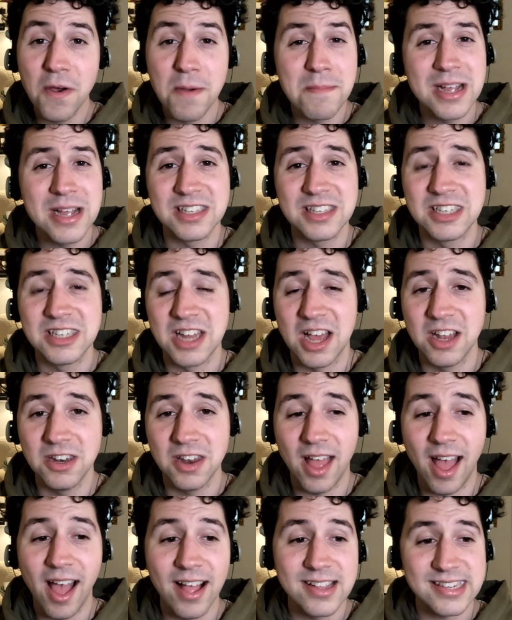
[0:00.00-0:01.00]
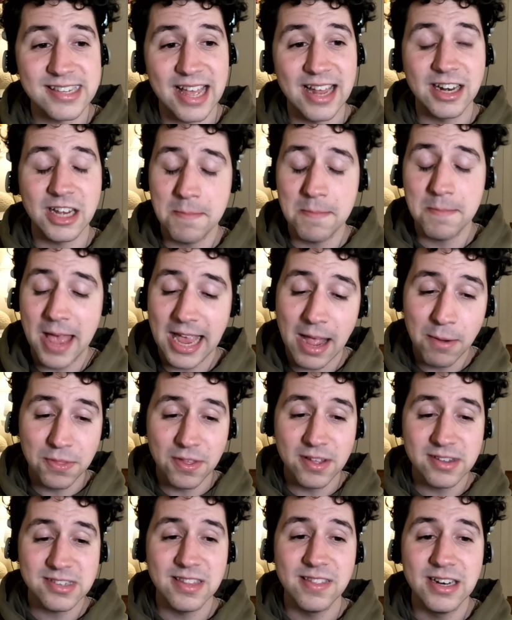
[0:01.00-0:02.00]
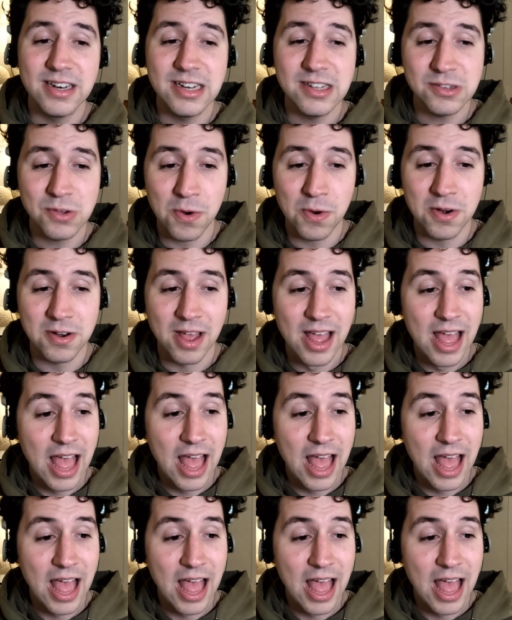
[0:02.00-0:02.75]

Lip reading: It means a ton to us, and come hang out with us in the Discord.